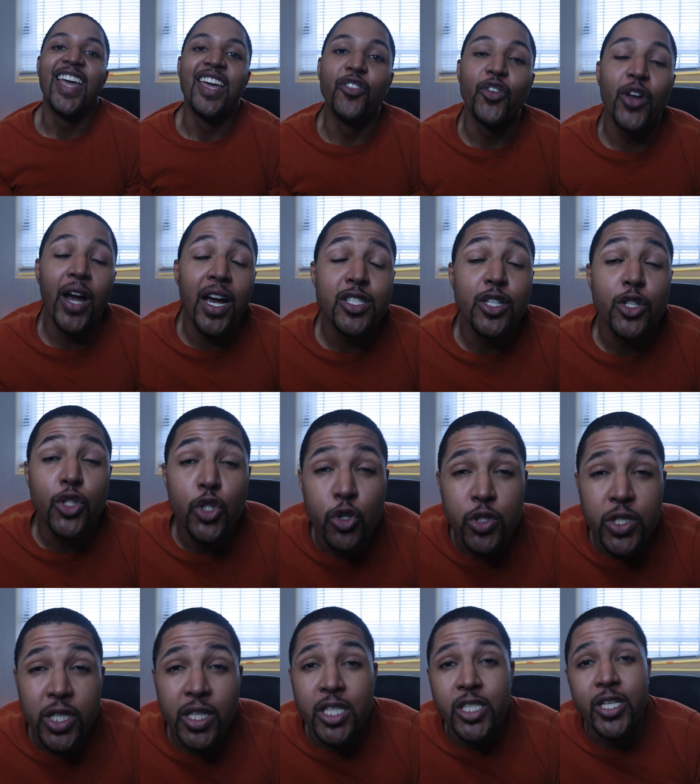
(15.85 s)
If you guys are new
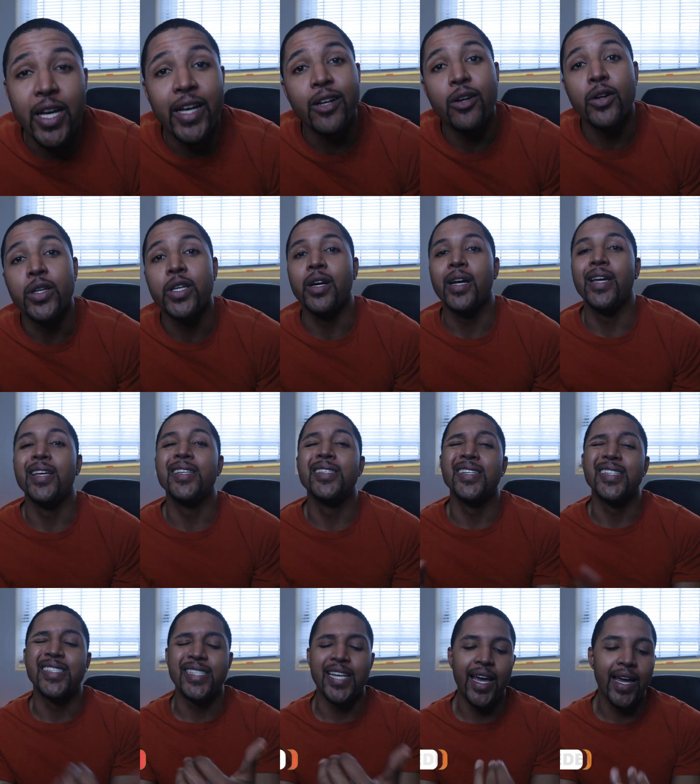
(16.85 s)
to the channel and you're
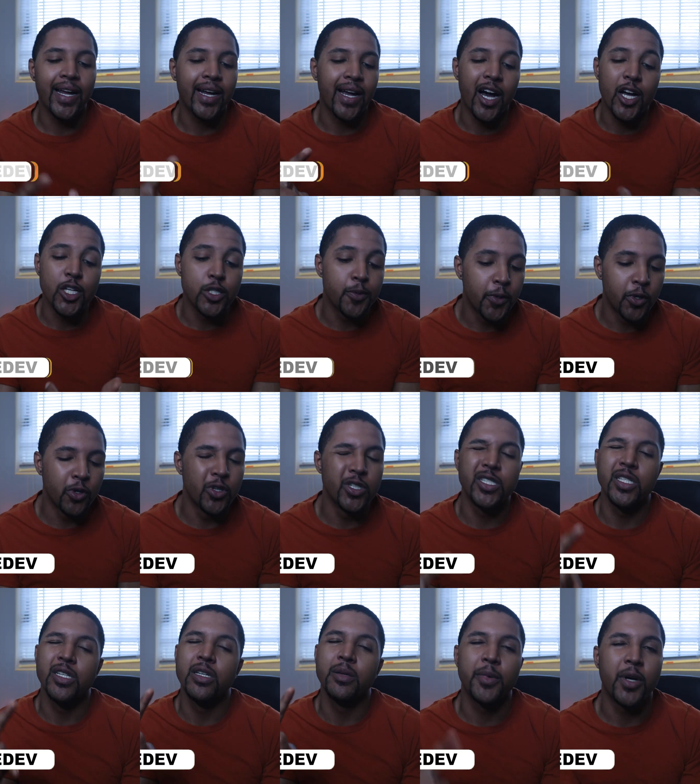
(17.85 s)
into tech,
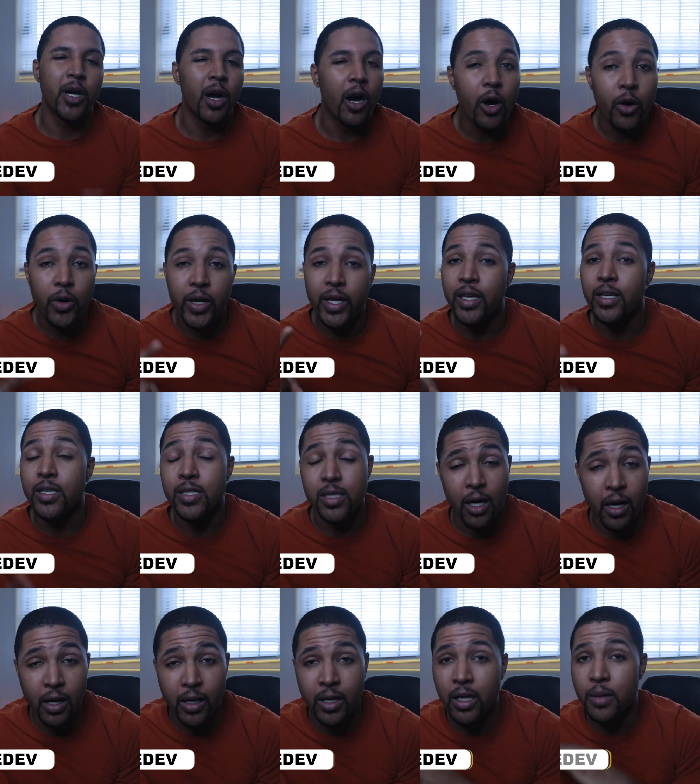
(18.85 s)
entrepreneurship, coding,
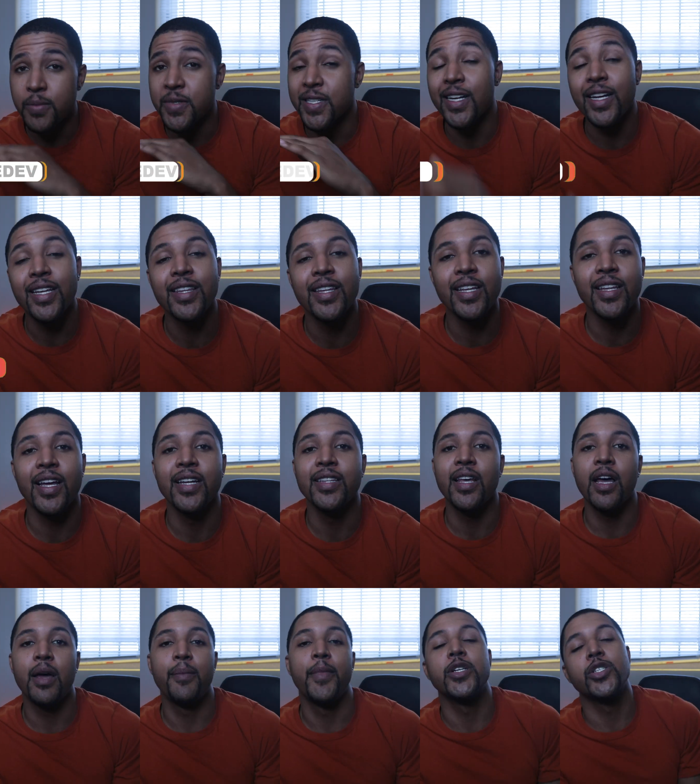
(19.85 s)
startups, anything like
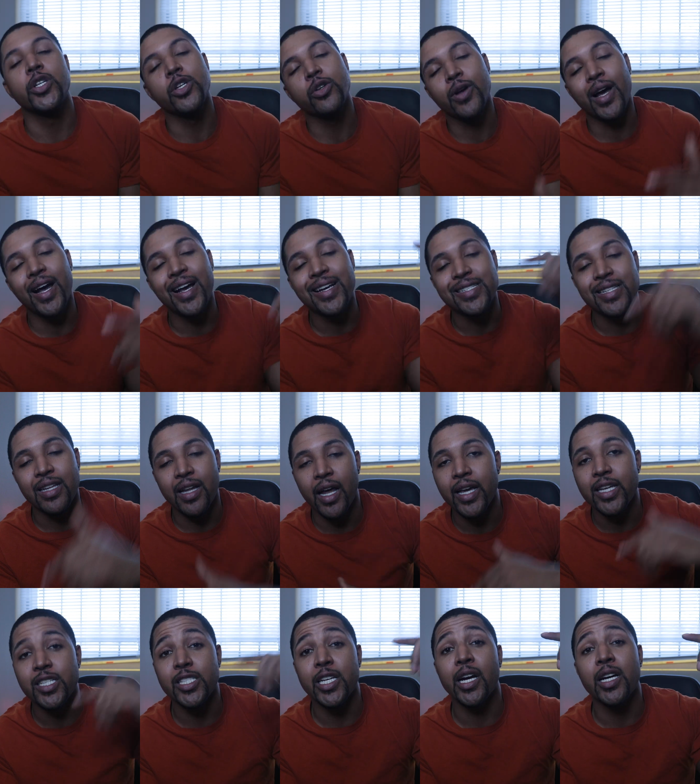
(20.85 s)
that, make sure you guys
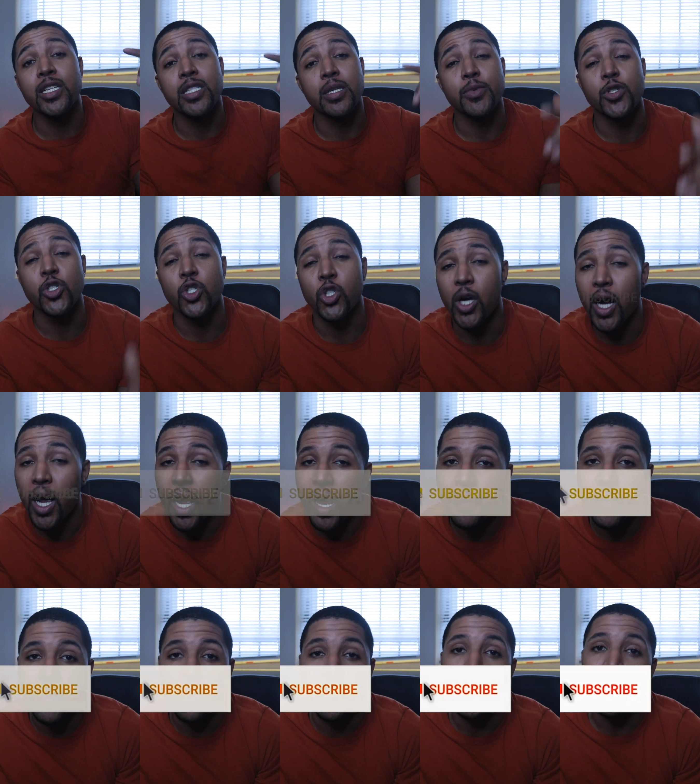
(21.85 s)
like, share, and
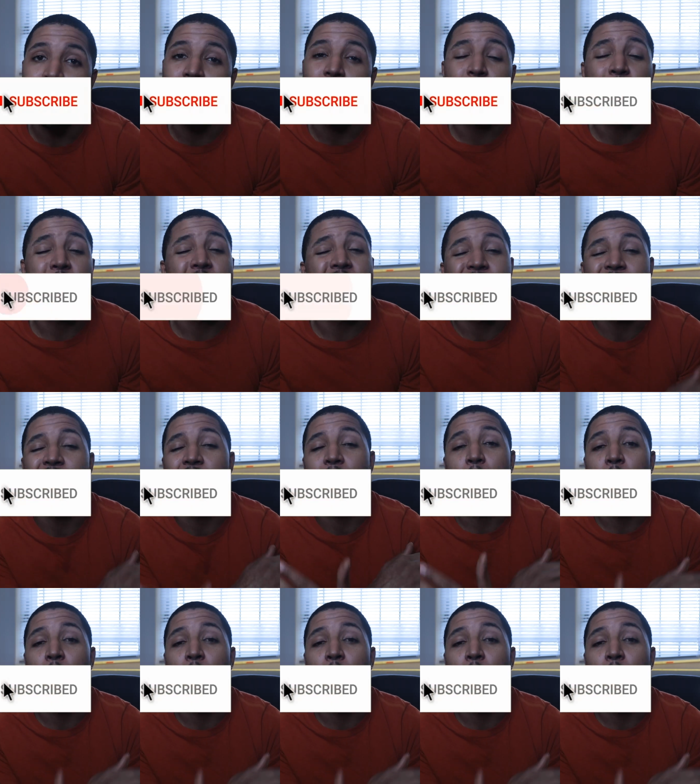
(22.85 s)
subscribe. It really helps me just stay